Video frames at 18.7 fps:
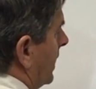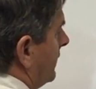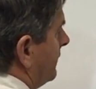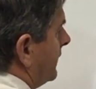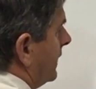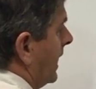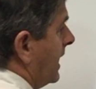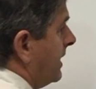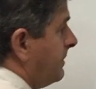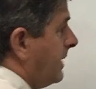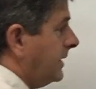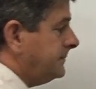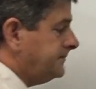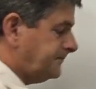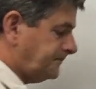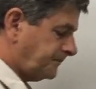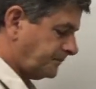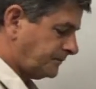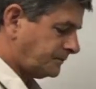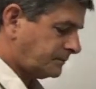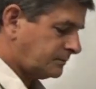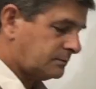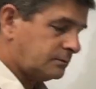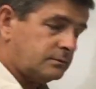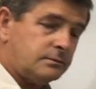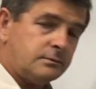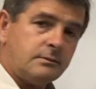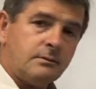labor,
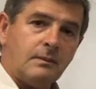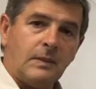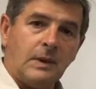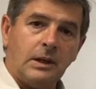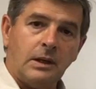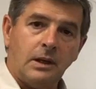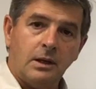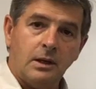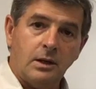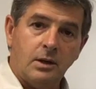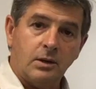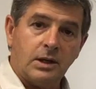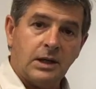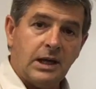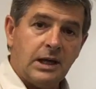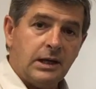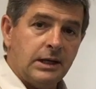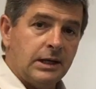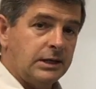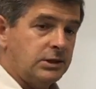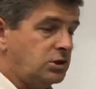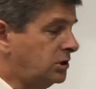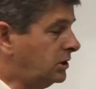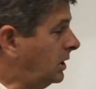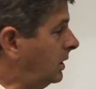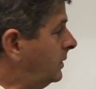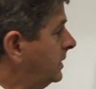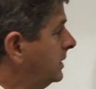okay, as you
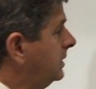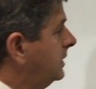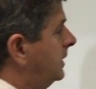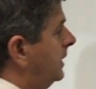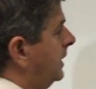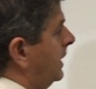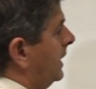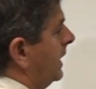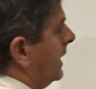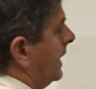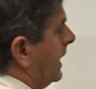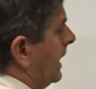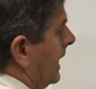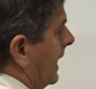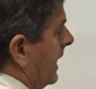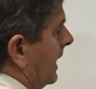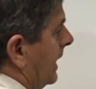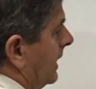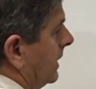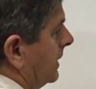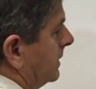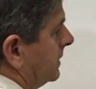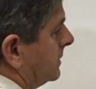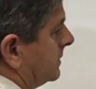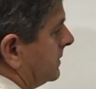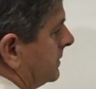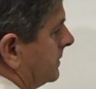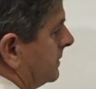go in. And